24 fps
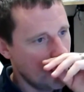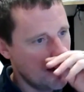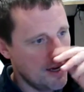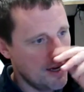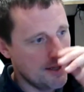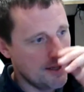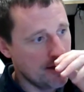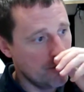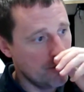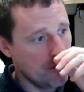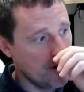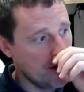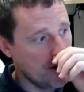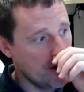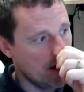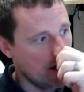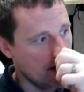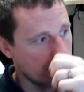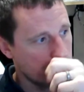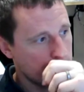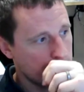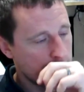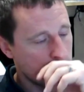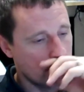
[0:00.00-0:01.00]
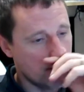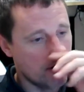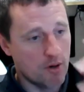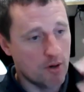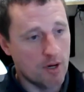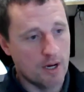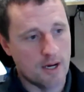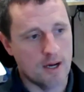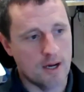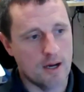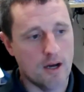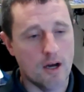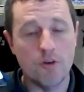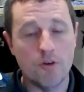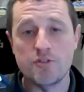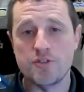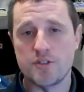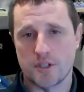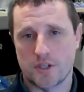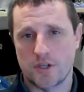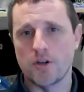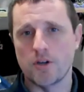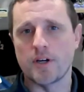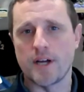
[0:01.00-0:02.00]
And then we also
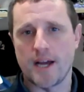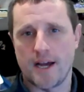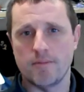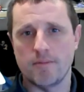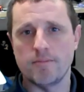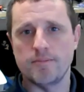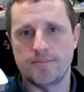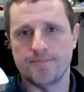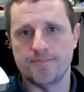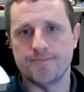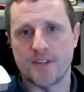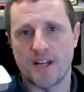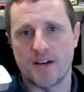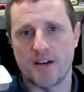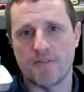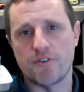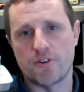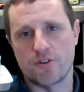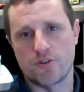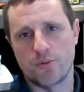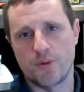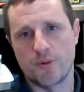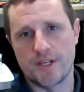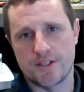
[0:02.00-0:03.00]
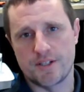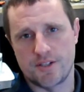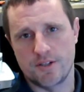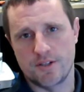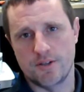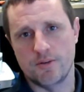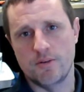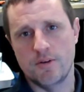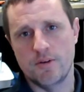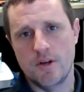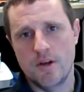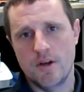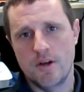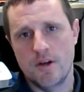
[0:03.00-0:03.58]
host a cookout that first week too,